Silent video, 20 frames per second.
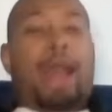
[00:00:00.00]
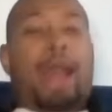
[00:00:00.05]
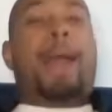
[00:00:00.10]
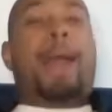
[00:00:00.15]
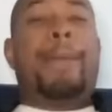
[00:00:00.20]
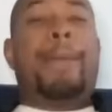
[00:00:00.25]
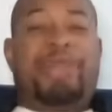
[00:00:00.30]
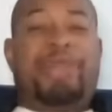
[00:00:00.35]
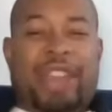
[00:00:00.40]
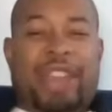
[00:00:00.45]

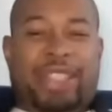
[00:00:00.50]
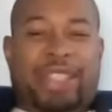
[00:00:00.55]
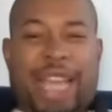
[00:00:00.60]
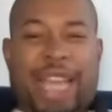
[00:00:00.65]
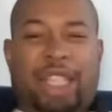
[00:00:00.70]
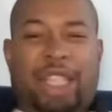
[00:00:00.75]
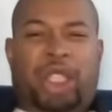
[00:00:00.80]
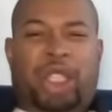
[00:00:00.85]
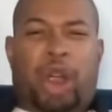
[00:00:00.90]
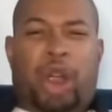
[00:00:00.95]
This ain't
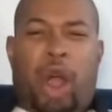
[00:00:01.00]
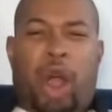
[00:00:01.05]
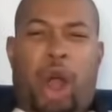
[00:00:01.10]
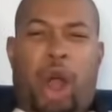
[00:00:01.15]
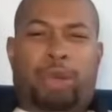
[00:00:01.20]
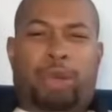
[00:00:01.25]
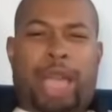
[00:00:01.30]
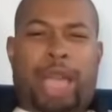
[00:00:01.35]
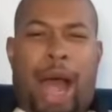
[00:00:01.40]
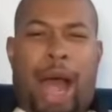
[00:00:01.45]
your
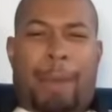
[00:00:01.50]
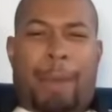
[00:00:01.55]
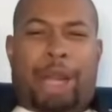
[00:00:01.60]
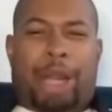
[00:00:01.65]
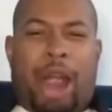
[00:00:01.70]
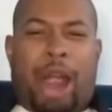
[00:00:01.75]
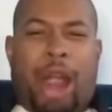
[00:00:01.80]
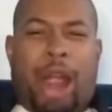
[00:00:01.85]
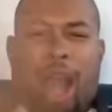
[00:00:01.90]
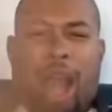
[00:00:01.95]

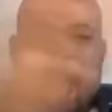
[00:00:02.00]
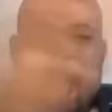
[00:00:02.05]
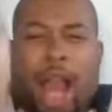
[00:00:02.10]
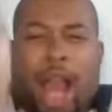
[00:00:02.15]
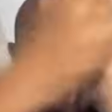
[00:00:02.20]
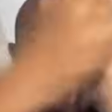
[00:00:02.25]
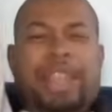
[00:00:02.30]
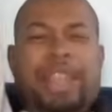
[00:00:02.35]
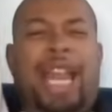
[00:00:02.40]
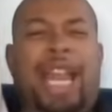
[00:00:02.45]
odometer.
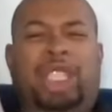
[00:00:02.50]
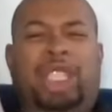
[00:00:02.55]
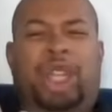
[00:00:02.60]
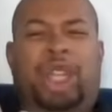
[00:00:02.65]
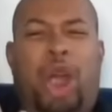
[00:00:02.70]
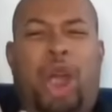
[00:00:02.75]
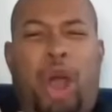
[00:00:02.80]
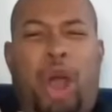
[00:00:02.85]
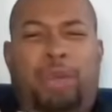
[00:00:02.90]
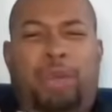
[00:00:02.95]
Not your
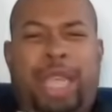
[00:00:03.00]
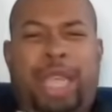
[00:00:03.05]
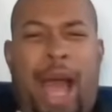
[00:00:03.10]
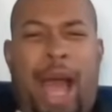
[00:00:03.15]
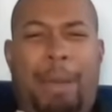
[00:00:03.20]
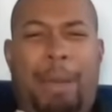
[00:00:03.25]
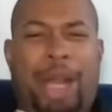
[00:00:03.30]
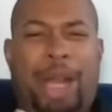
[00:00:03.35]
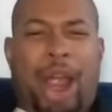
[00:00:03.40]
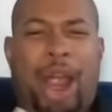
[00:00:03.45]

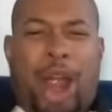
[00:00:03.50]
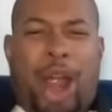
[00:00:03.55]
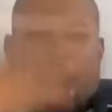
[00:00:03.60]
odometer.